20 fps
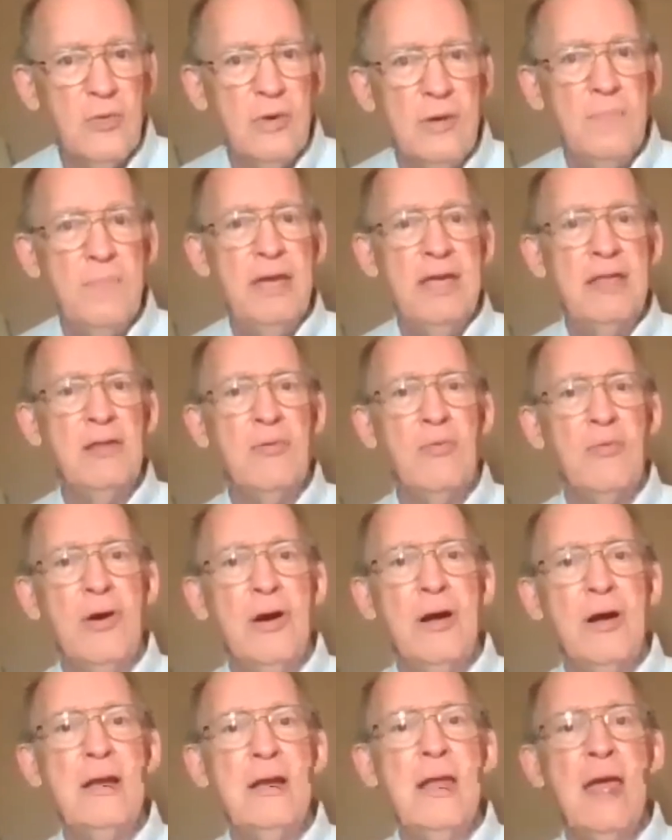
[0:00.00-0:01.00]
would be the
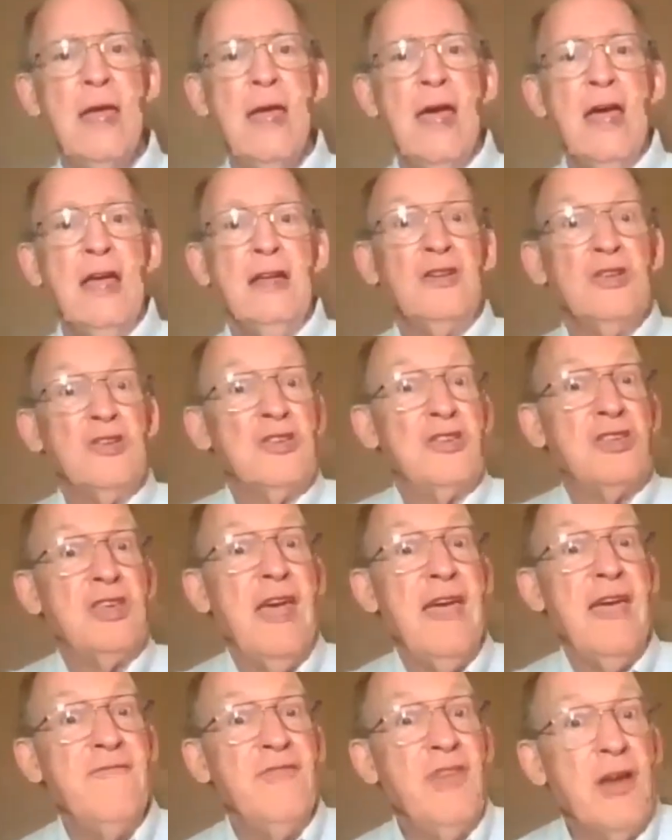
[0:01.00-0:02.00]
one to
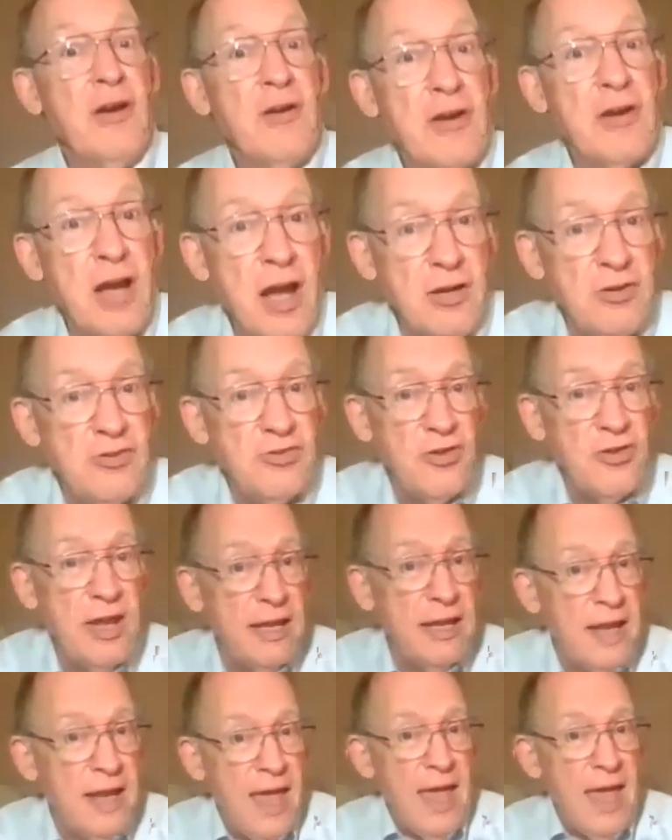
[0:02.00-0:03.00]
save their
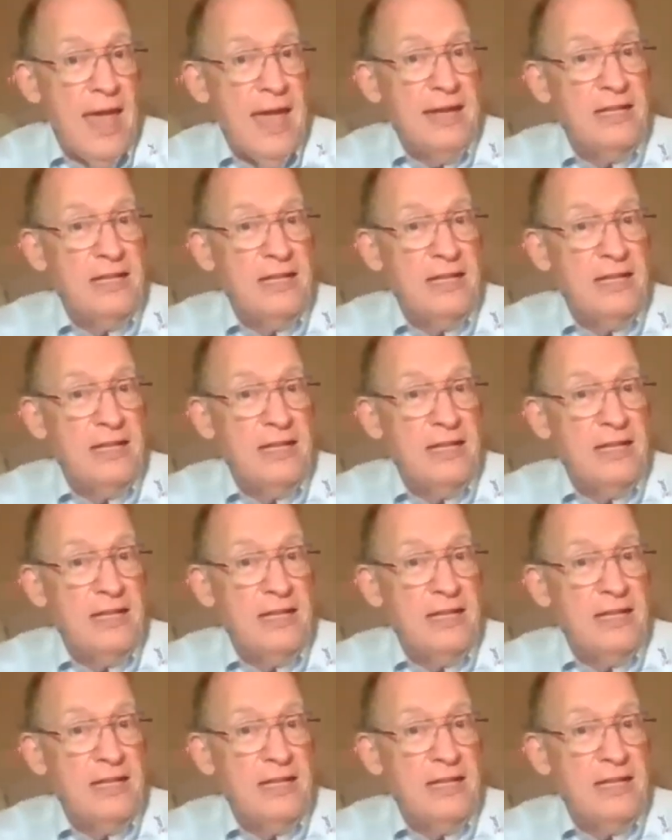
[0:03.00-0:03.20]
country and,